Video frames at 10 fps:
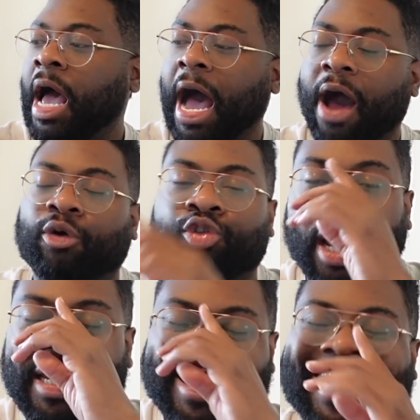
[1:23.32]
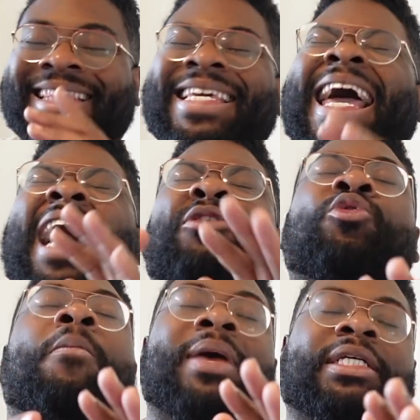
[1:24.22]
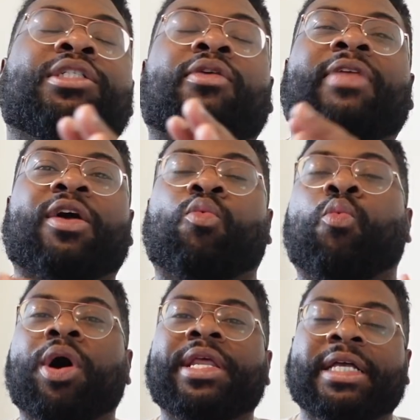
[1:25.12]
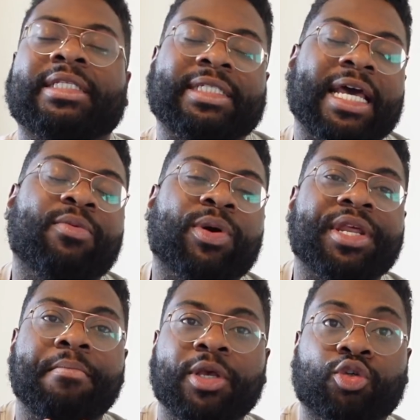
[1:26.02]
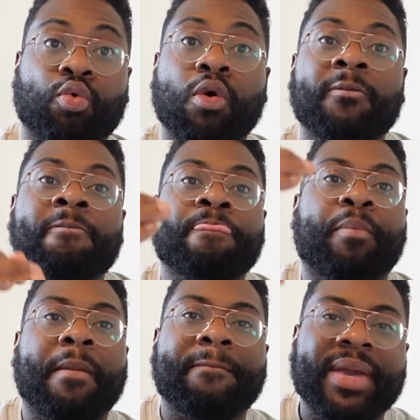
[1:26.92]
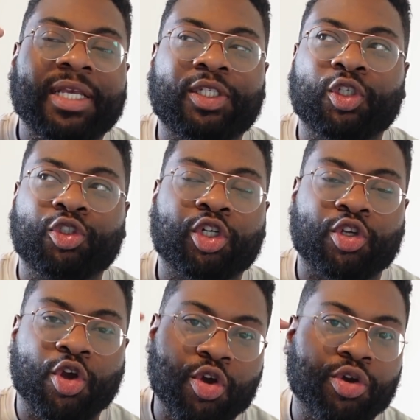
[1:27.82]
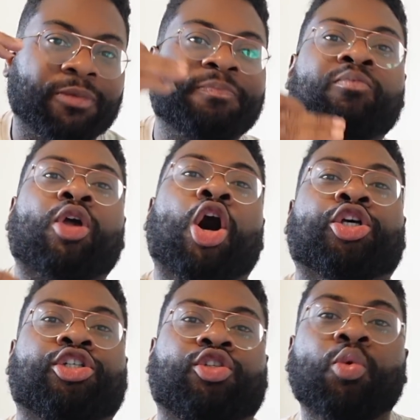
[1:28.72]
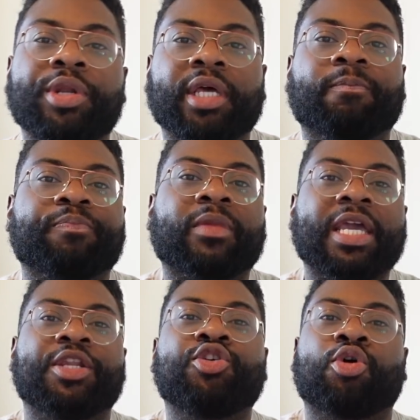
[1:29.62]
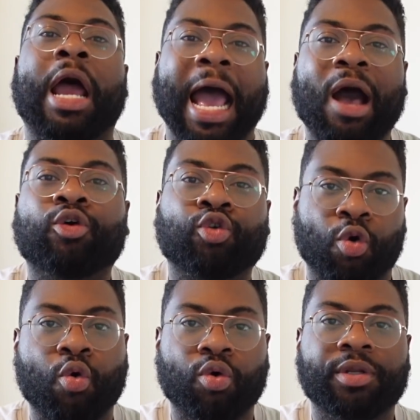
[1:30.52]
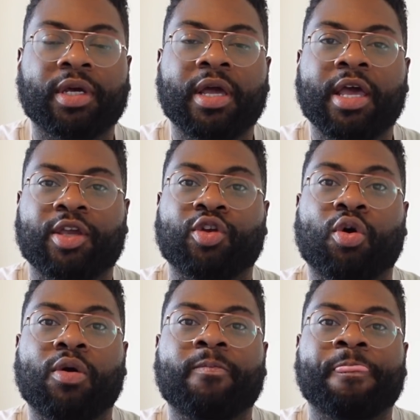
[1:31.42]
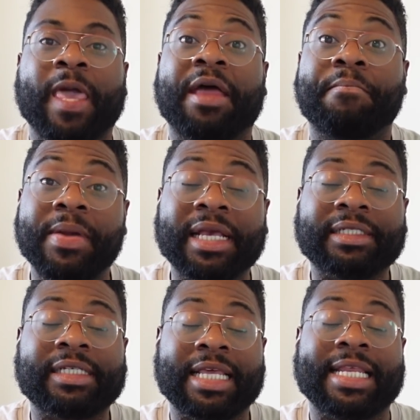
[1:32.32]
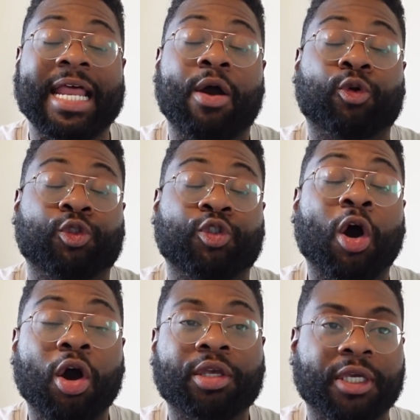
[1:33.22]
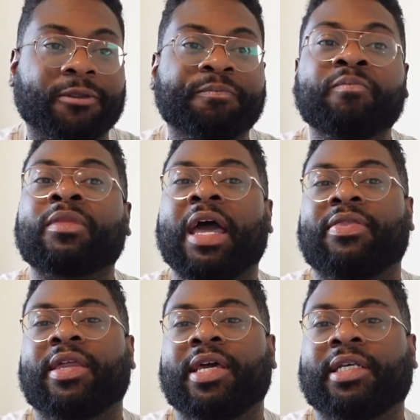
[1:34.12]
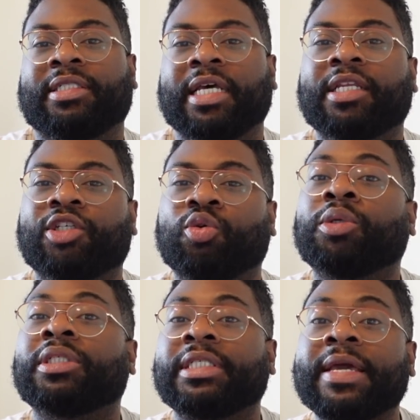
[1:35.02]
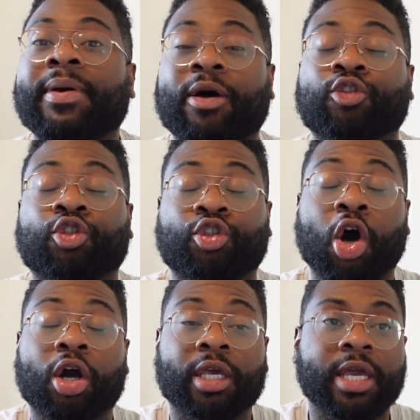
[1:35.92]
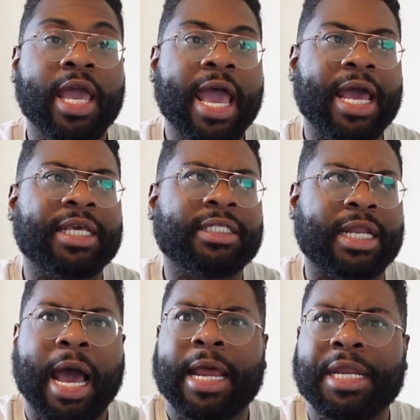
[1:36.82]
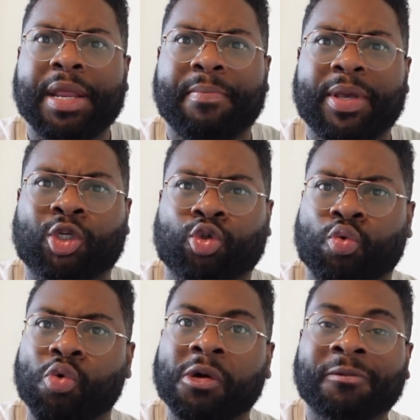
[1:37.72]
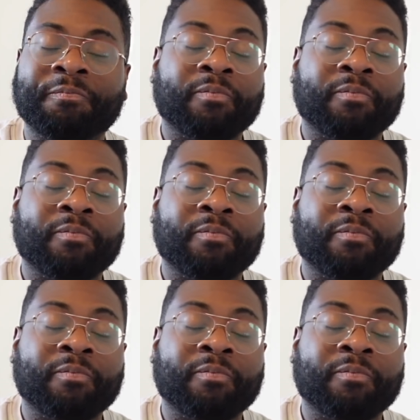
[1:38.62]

I was trying to get the actual message of like what it said when they missed school, but Mason just heard a student in your household, you know, had missed, and then I was talking, and then it said the student's name, and I was just talking, and he said, I didn't miss school.